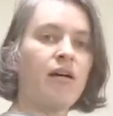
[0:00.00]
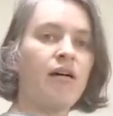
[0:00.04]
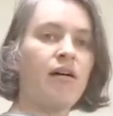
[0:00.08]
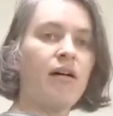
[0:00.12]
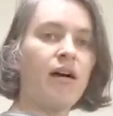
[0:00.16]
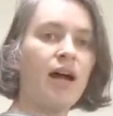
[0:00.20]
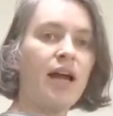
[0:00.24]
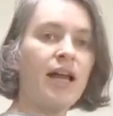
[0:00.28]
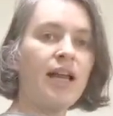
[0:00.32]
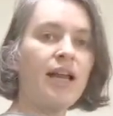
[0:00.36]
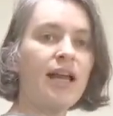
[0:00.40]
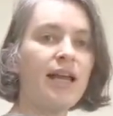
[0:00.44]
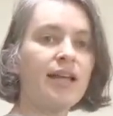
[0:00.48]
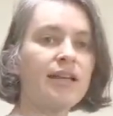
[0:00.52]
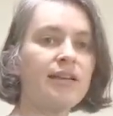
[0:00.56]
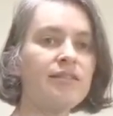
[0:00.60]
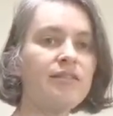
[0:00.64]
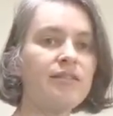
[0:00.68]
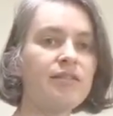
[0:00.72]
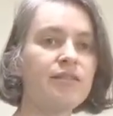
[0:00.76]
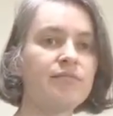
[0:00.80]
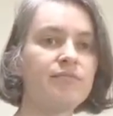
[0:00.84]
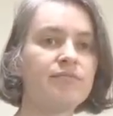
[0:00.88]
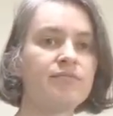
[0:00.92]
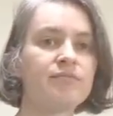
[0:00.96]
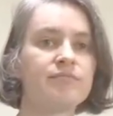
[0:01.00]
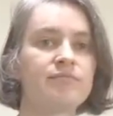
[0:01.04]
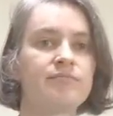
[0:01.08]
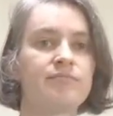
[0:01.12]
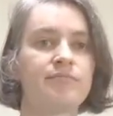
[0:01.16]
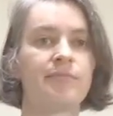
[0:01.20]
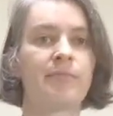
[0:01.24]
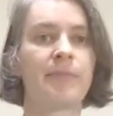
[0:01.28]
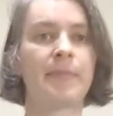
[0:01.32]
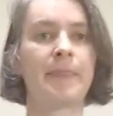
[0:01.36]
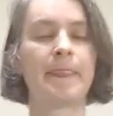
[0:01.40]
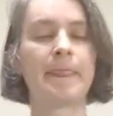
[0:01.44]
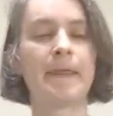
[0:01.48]
I like it.
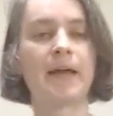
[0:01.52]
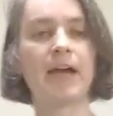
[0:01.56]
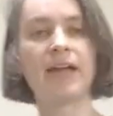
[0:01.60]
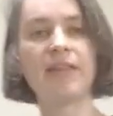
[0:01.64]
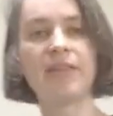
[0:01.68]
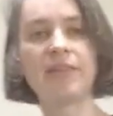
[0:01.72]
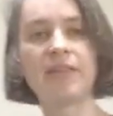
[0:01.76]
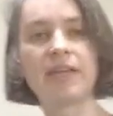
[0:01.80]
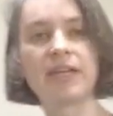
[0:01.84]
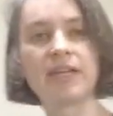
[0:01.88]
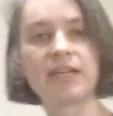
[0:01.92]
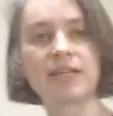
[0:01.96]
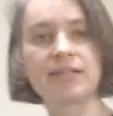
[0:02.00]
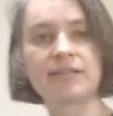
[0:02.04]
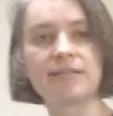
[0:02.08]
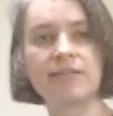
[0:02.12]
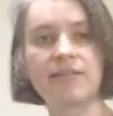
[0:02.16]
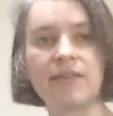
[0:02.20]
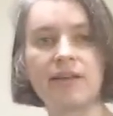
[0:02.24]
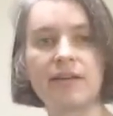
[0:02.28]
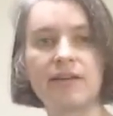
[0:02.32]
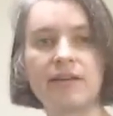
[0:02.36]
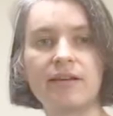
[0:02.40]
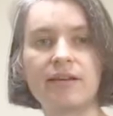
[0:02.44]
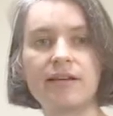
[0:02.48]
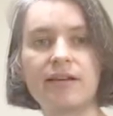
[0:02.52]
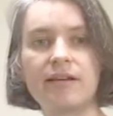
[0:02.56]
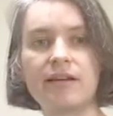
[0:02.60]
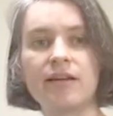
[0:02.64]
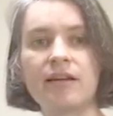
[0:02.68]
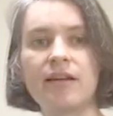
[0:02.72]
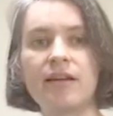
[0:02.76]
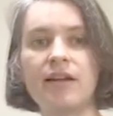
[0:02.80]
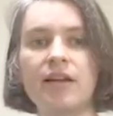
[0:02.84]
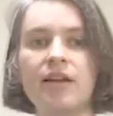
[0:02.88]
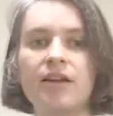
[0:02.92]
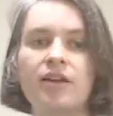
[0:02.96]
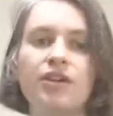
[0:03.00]
I think the
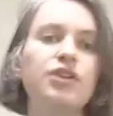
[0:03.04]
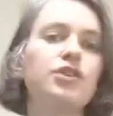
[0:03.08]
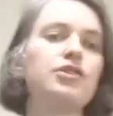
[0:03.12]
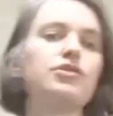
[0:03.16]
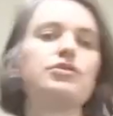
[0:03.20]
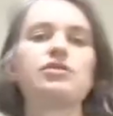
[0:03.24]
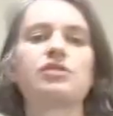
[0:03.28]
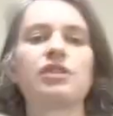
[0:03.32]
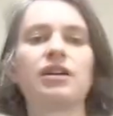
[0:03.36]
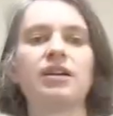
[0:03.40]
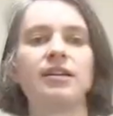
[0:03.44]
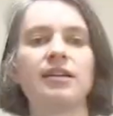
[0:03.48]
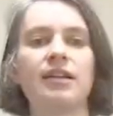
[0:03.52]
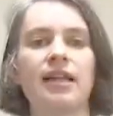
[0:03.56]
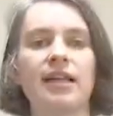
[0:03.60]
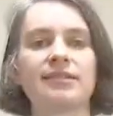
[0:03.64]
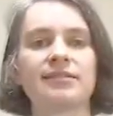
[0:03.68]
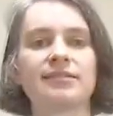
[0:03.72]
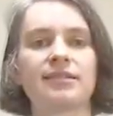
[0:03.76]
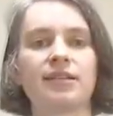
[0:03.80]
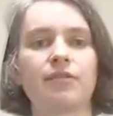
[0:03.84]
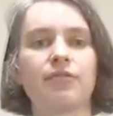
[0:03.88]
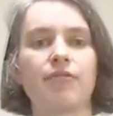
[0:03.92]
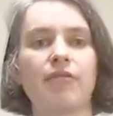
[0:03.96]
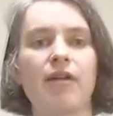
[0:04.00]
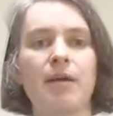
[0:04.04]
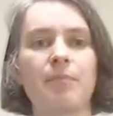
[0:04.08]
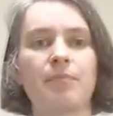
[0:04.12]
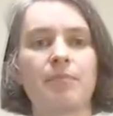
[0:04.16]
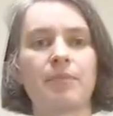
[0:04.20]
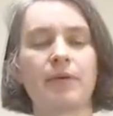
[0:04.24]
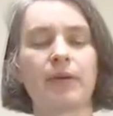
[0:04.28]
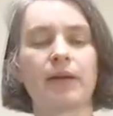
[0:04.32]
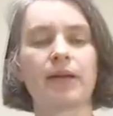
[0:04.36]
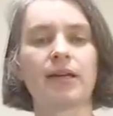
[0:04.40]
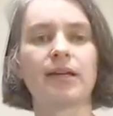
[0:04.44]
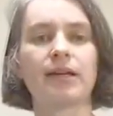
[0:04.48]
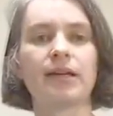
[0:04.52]
usual elastic wrap
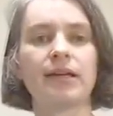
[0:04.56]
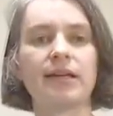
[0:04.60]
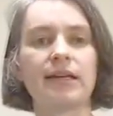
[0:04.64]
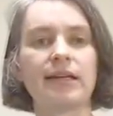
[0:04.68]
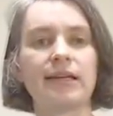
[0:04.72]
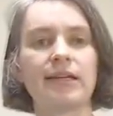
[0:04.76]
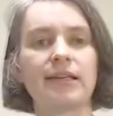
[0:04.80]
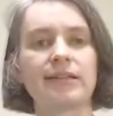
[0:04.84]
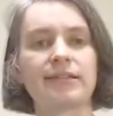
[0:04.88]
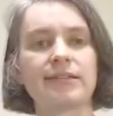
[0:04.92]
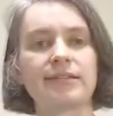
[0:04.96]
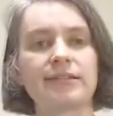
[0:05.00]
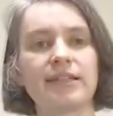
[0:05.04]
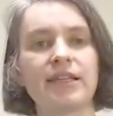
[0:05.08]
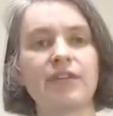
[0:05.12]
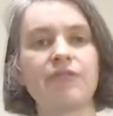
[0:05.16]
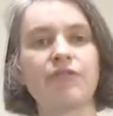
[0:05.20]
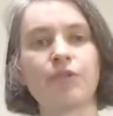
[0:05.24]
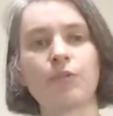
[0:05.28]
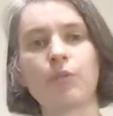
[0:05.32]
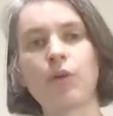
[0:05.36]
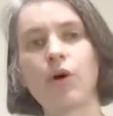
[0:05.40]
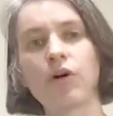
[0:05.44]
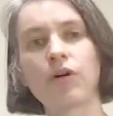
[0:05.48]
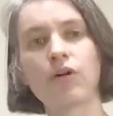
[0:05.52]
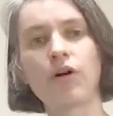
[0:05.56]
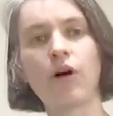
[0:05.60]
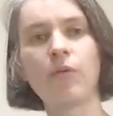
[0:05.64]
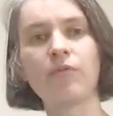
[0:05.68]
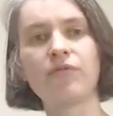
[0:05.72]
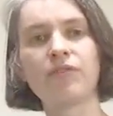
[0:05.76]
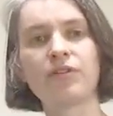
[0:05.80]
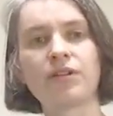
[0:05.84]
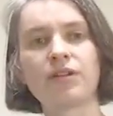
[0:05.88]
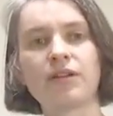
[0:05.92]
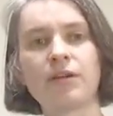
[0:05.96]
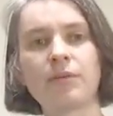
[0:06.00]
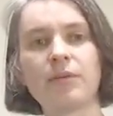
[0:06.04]
is even more
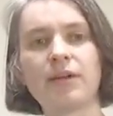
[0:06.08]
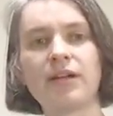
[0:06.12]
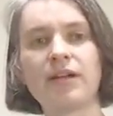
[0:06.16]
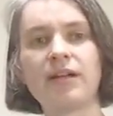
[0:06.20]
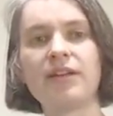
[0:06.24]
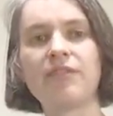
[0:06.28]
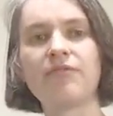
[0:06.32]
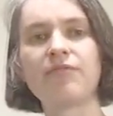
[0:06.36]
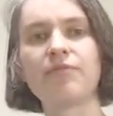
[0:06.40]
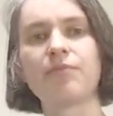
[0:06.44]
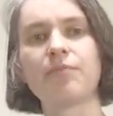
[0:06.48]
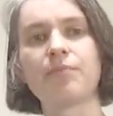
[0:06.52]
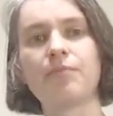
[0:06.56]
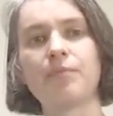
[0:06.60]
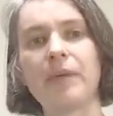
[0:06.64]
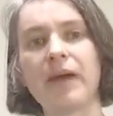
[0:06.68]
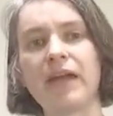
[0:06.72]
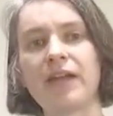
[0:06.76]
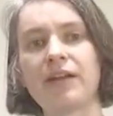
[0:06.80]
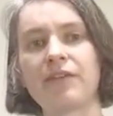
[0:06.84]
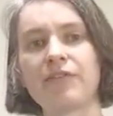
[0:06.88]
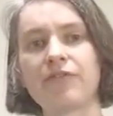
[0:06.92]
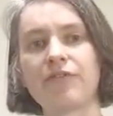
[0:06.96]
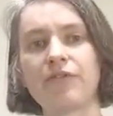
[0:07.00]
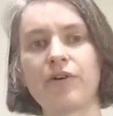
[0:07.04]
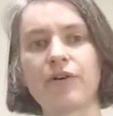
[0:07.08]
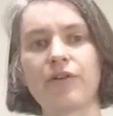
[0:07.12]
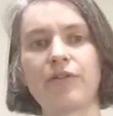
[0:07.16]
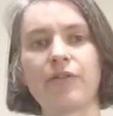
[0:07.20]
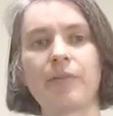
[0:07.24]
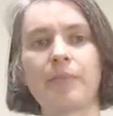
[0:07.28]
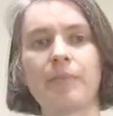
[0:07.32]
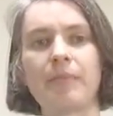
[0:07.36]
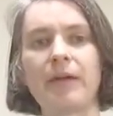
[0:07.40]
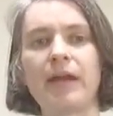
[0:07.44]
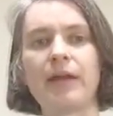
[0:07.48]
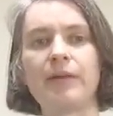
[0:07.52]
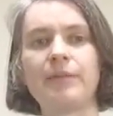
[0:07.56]
comfortable, even better for
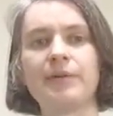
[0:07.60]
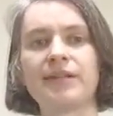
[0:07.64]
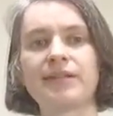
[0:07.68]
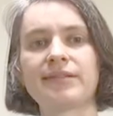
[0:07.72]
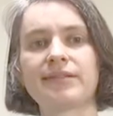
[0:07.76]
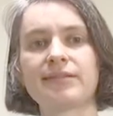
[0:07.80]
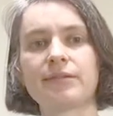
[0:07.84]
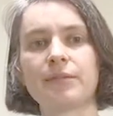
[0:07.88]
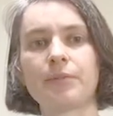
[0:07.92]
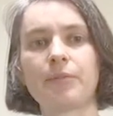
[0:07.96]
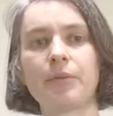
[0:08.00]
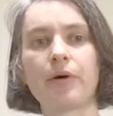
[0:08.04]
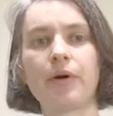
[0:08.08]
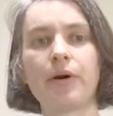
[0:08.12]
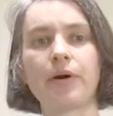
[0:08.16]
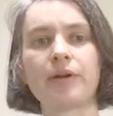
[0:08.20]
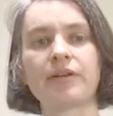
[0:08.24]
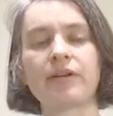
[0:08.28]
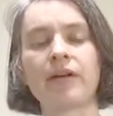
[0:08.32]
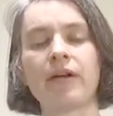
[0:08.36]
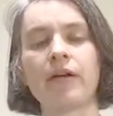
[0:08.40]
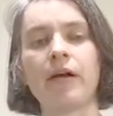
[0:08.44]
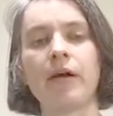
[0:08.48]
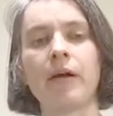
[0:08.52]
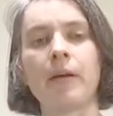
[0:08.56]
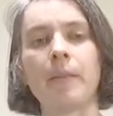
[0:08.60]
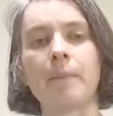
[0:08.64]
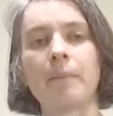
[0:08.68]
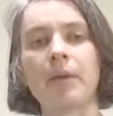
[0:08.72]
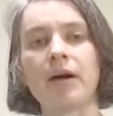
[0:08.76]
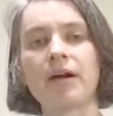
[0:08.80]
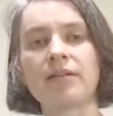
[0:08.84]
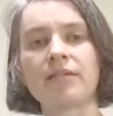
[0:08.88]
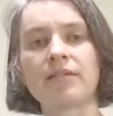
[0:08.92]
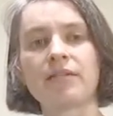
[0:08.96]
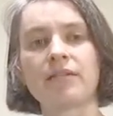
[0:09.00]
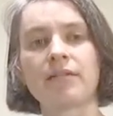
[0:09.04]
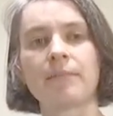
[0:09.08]
the baby's support,
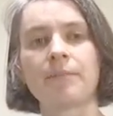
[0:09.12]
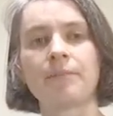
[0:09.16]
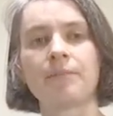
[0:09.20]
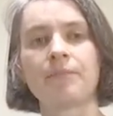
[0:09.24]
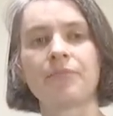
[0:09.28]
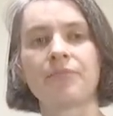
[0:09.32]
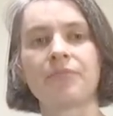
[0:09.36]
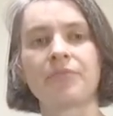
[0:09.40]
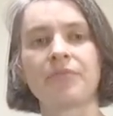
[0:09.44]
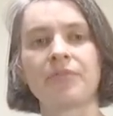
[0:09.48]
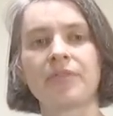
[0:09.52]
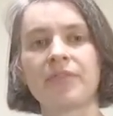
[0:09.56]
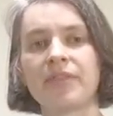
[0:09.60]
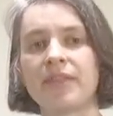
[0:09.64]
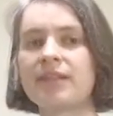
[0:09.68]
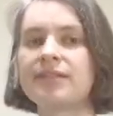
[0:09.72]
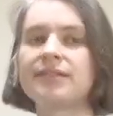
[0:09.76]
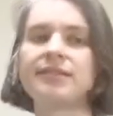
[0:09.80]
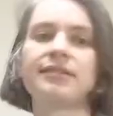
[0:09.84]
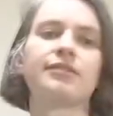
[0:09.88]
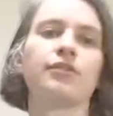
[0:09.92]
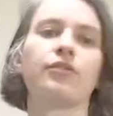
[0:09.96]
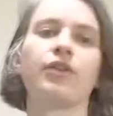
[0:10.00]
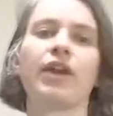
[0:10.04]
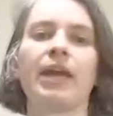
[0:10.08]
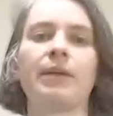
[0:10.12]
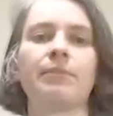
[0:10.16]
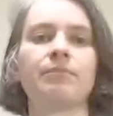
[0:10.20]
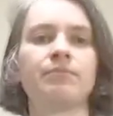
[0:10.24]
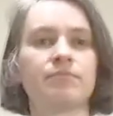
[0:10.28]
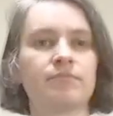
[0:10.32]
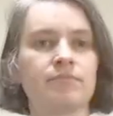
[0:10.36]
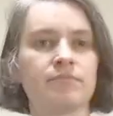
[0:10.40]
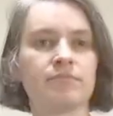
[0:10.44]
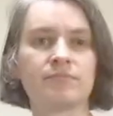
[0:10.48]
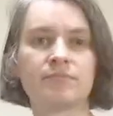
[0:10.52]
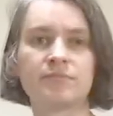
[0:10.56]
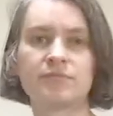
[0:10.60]
but this is okay.
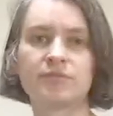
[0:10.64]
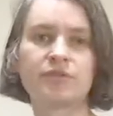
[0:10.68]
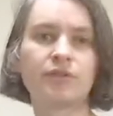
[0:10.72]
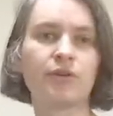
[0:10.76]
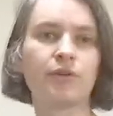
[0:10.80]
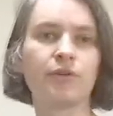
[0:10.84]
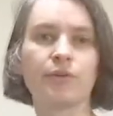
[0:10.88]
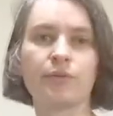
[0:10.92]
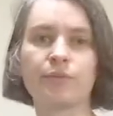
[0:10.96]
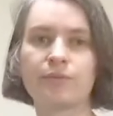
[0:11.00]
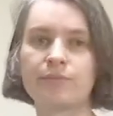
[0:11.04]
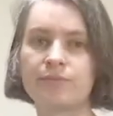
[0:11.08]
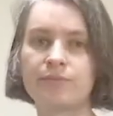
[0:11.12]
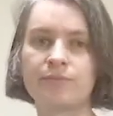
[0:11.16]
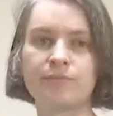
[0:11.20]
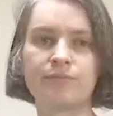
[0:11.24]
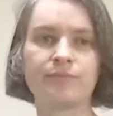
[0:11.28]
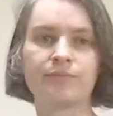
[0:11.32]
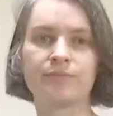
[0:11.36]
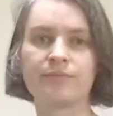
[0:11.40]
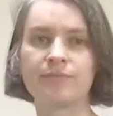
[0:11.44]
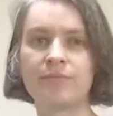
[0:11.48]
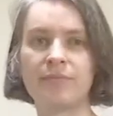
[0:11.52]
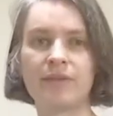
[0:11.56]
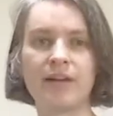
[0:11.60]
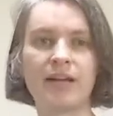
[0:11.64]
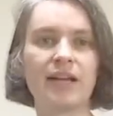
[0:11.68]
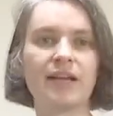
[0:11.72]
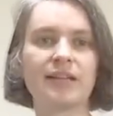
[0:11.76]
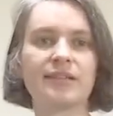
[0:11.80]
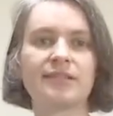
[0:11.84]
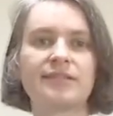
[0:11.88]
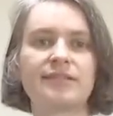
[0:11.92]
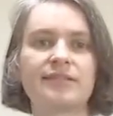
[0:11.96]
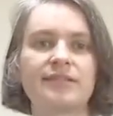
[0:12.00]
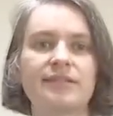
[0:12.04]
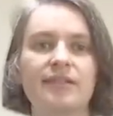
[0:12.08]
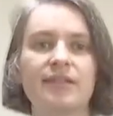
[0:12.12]
So
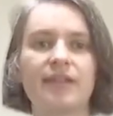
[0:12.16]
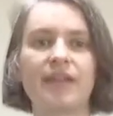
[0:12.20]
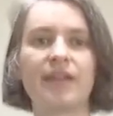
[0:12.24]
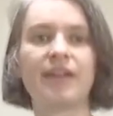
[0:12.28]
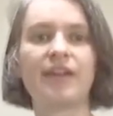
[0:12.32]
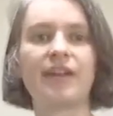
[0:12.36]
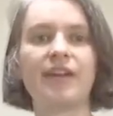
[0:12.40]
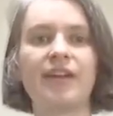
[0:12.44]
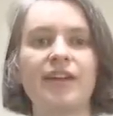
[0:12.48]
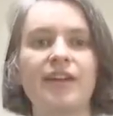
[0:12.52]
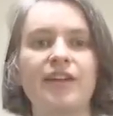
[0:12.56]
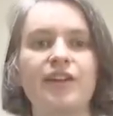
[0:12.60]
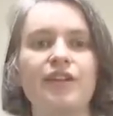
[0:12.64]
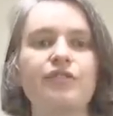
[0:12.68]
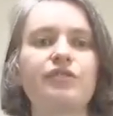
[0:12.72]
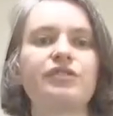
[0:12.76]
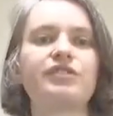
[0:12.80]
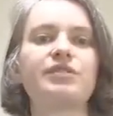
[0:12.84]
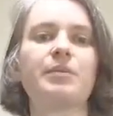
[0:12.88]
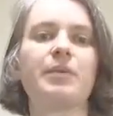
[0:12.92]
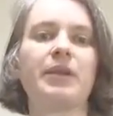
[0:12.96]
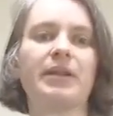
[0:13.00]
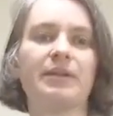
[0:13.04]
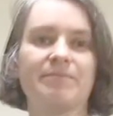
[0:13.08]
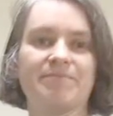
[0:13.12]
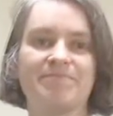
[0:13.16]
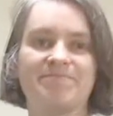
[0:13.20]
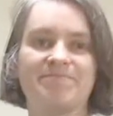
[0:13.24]
it's usable.